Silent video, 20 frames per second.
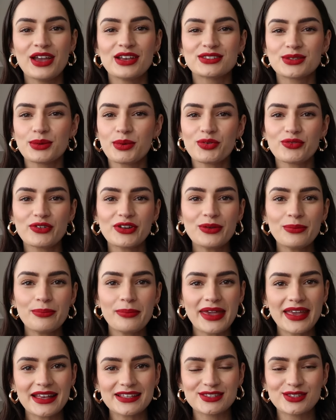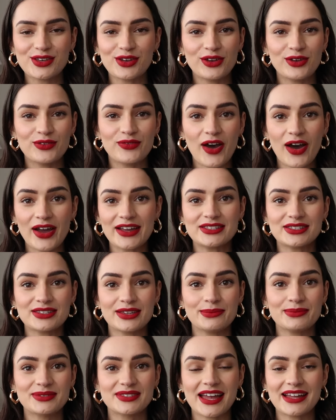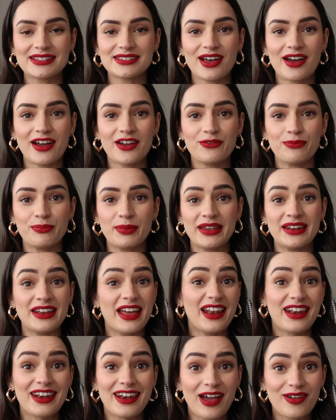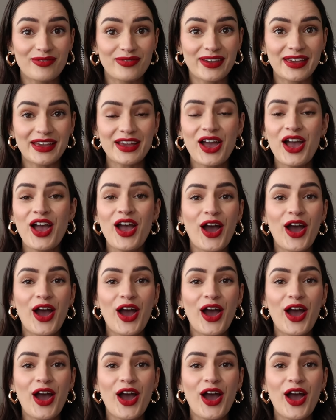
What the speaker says: So a real mix of items that I've been loving